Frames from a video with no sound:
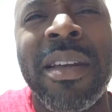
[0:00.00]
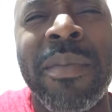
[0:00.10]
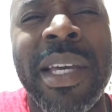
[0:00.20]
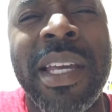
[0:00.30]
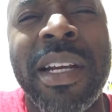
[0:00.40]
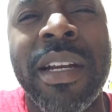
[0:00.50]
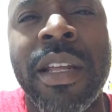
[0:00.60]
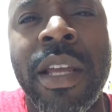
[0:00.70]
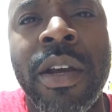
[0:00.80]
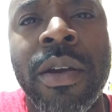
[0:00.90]
the beginning of the
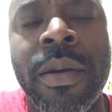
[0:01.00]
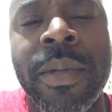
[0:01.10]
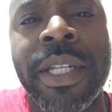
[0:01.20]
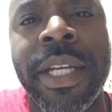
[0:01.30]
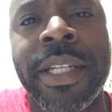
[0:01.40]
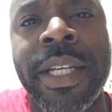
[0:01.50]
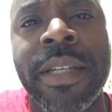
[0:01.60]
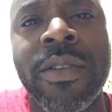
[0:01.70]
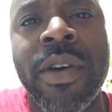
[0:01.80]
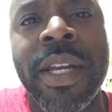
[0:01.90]
year. I'm going to take the
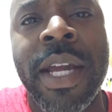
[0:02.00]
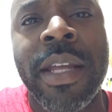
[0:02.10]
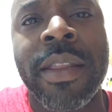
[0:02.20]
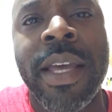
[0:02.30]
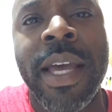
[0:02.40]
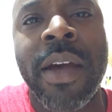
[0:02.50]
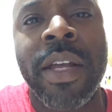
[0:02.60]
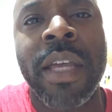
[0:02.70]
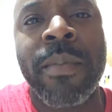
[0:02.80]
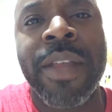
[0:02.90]
test, go ahead and knock the thing out
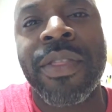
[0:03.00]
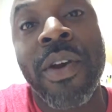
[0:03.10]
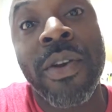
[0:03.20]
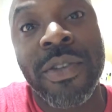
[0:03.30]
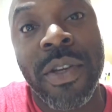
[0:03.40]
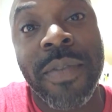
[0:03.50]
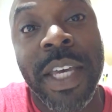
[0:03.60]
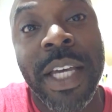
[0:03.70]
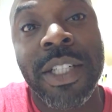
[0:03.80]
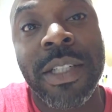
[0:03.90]
to get my third
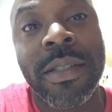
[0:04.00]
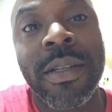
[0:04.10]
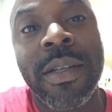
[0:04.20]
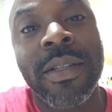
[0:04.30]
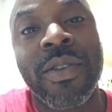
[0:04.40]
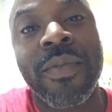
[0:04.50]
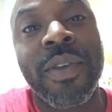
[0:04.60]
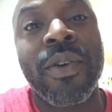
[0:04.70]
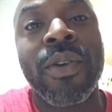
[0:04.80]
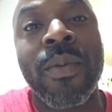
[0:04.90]
certification. So if
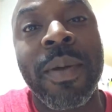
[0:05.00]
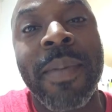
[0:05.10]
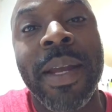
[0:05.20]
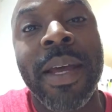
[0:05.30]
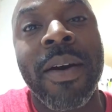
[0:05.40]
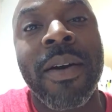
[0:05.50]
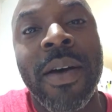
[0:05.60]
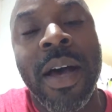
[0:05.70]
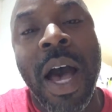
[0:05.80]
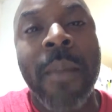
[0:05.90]
you don't know me by now,
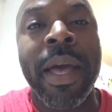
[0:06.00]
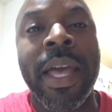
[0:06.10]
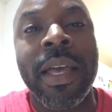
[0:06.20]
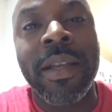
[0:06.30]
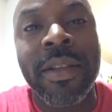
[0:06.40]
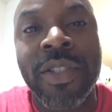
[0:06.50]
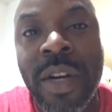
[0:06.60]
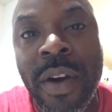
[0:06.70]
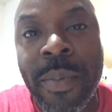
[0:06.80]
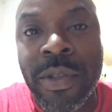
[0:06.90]
I'm a
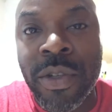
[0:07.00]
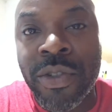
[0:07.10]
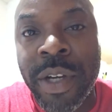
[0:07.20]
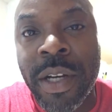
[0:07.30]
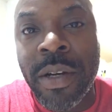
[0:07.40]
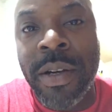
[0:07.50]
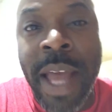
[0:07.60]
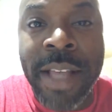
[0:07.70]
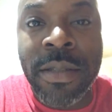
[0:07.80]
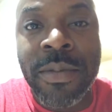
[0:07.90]
certified personal trainer,
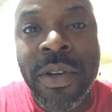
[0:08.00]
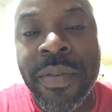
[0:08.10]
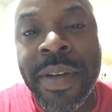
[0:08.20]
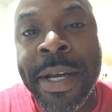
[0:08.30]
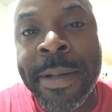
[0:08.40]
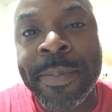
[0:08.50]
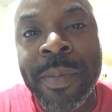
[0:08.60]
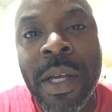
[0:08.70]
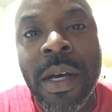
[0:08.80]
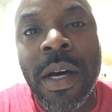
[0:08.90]
NASM certified,
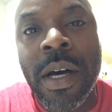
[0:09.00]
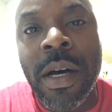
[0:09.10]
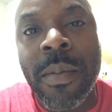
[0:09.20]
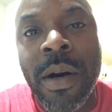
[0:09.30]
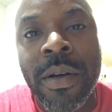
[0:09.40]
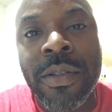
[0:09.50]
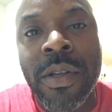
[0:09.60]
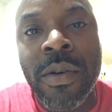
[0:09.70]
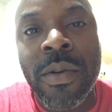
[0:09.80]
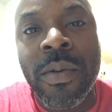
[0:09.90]

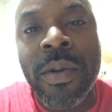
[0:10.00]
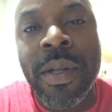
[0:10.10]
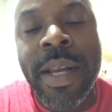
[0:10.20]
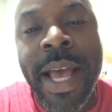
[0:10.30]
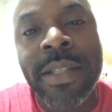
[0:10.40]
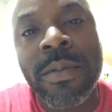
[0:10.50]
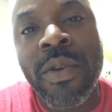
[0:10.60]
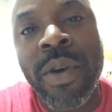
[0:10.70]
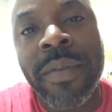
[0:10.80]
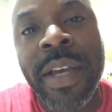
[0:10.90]
also NASM
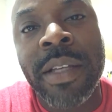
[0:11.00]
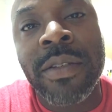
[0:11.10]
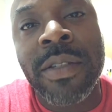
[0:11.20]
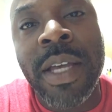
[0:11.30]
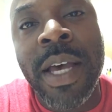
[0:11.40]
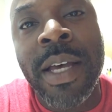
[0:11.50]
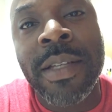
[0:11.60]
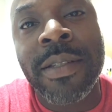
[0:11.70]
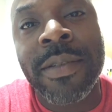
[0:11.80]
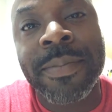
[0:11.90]
corrective
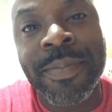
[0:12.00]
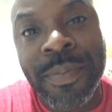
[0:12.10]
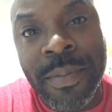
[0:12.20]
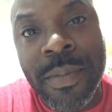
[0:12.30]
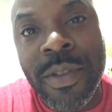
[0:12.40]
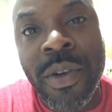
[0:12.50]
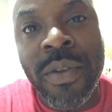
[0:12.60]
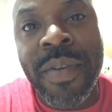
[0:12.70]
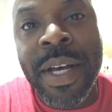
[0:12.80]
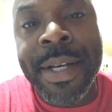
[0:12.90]
exercise
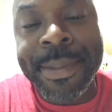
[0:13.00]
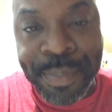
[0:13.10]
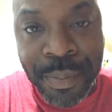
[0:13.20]
certified.